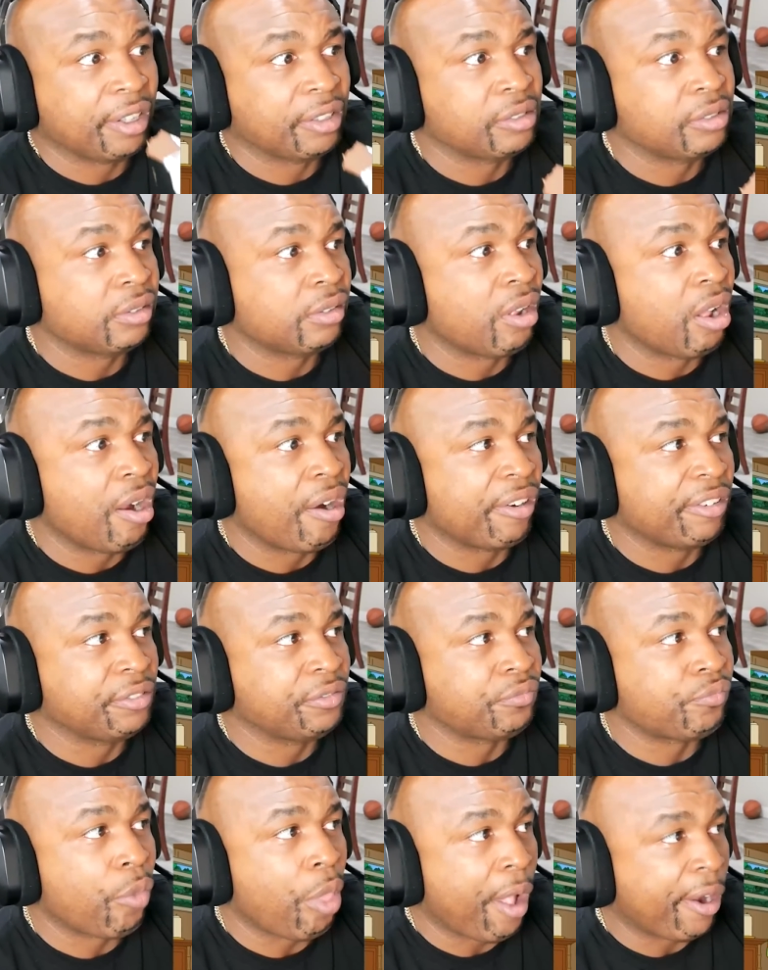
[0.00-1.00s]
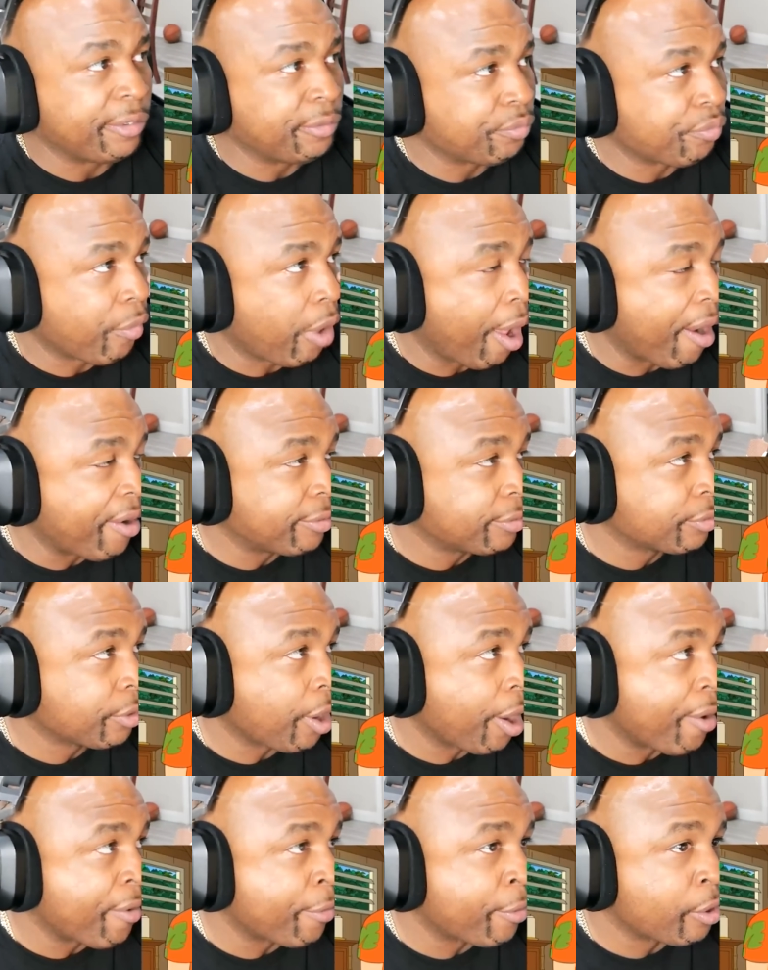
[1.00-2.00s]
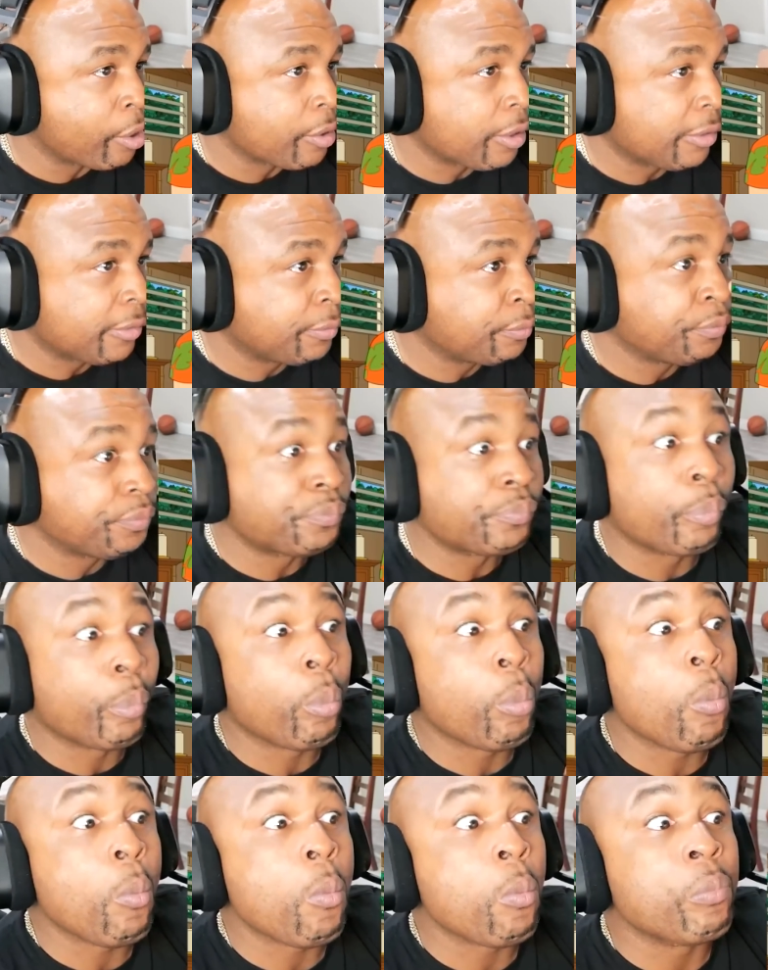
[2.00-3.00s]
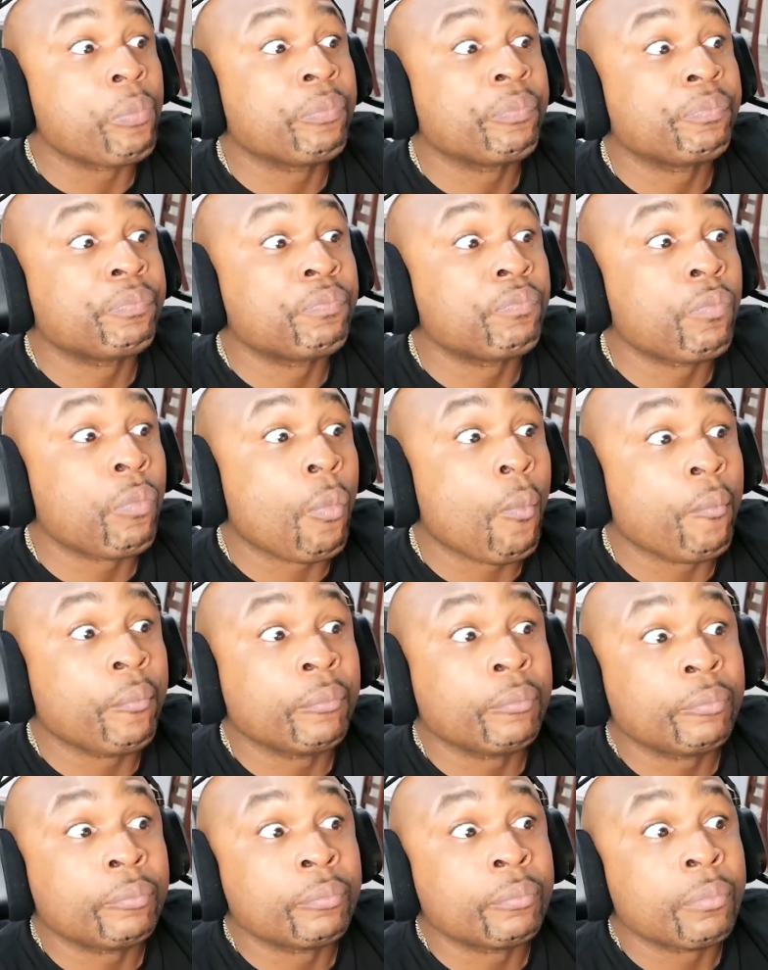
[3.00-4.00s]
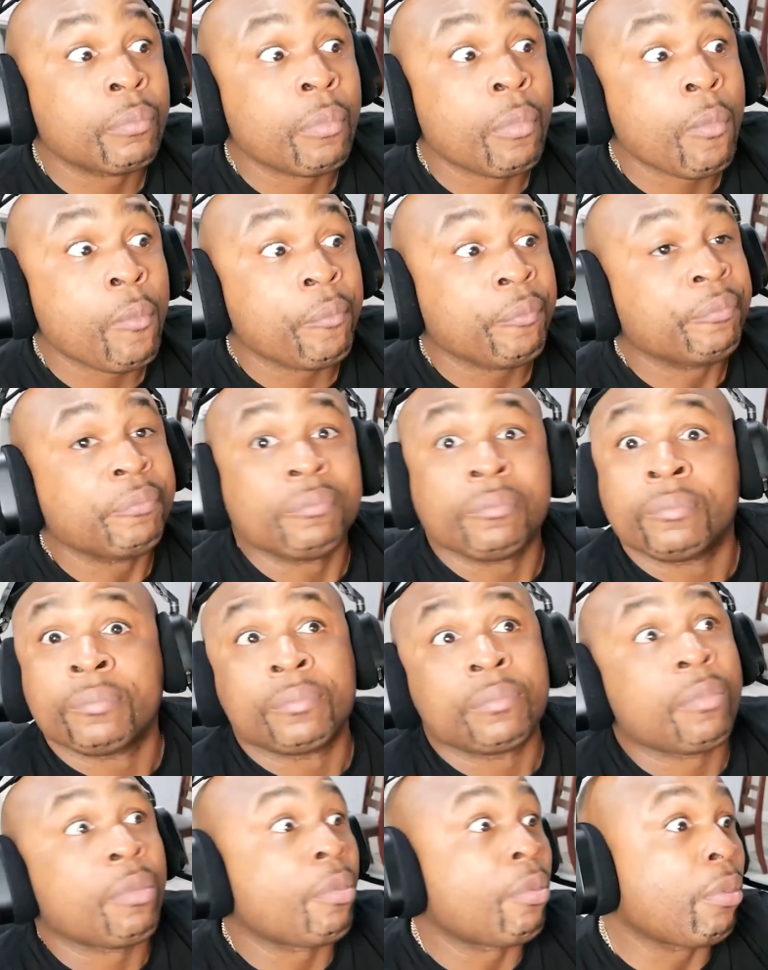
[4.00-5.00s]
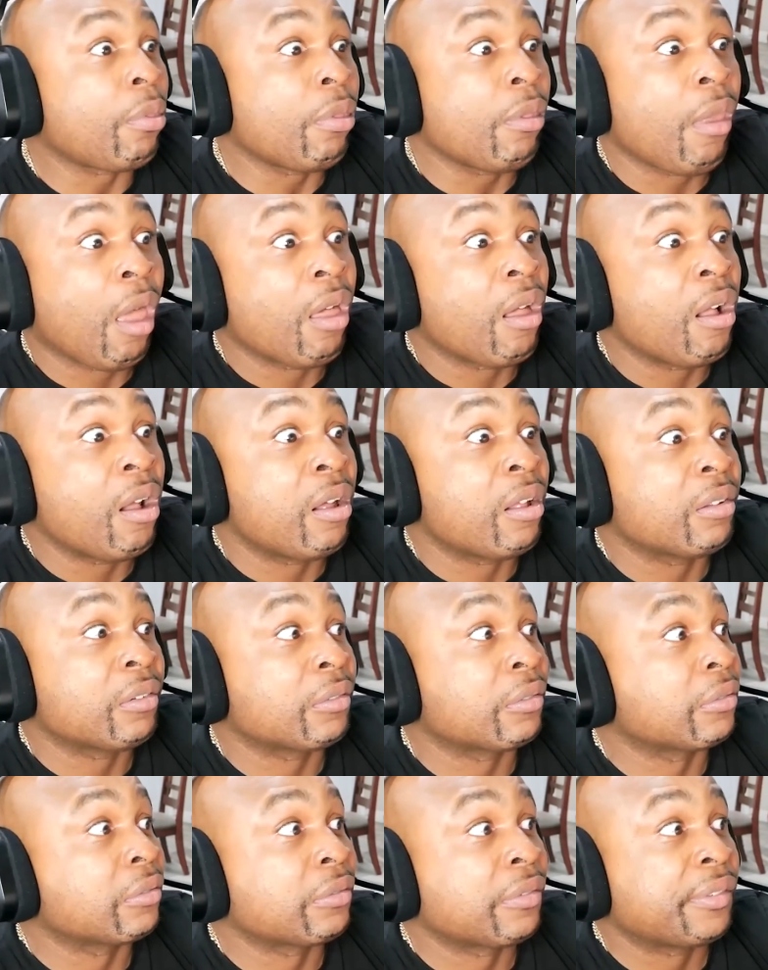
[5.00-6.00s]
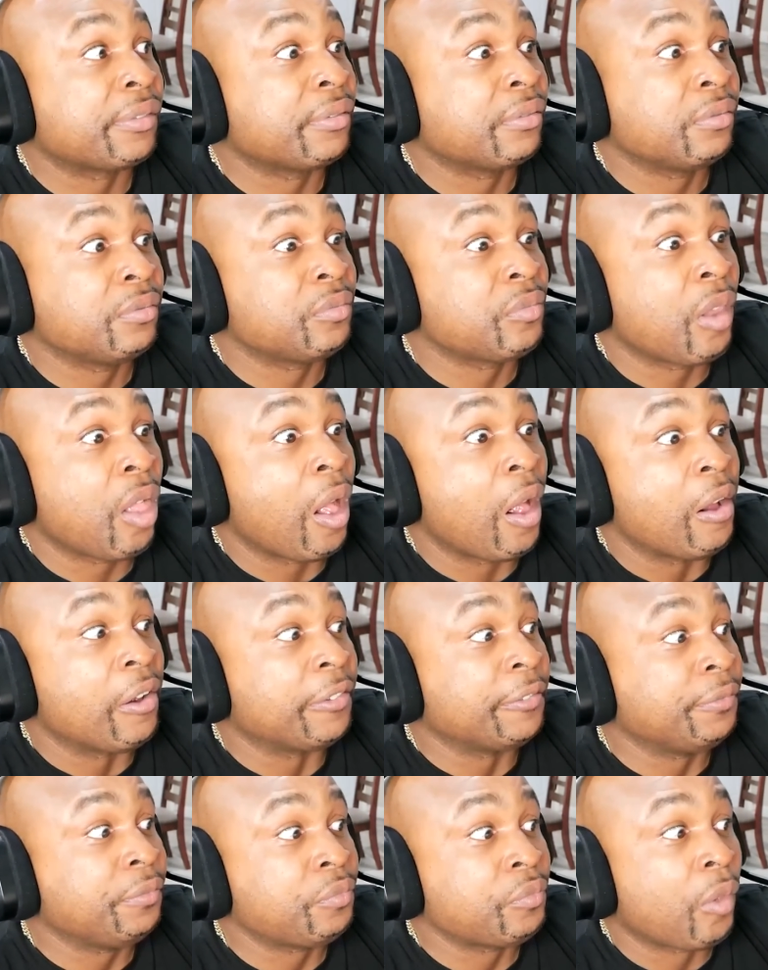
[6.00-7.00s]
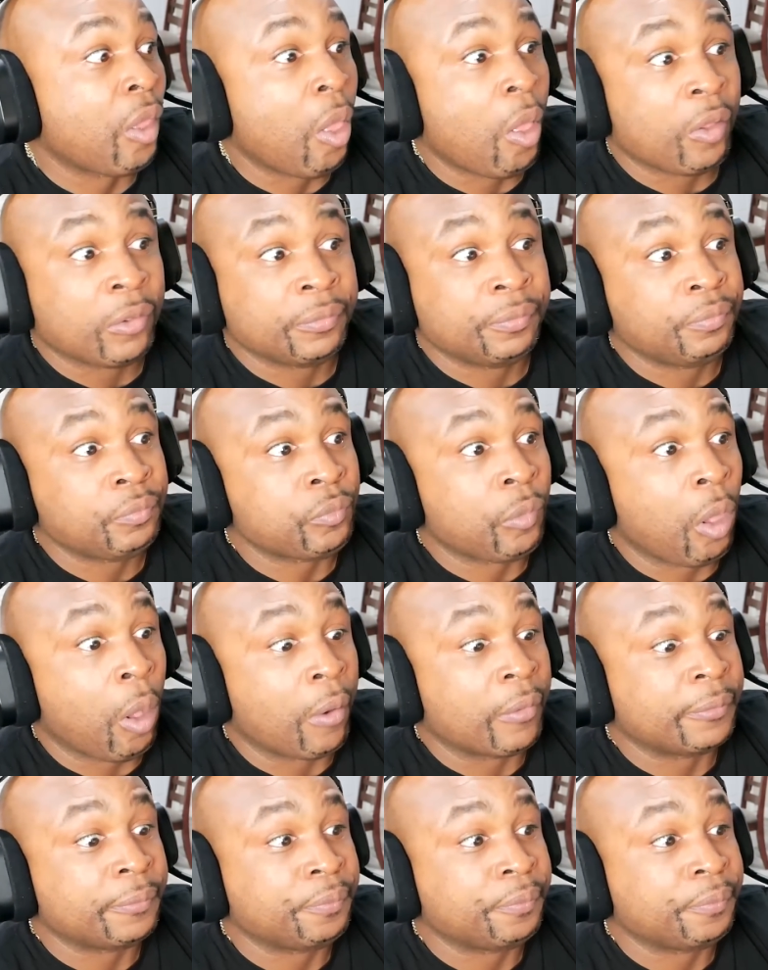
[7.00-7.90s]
Joe, the activities director. Aw, but he's got such a sweet smile. I'm gonna shoot him in his face.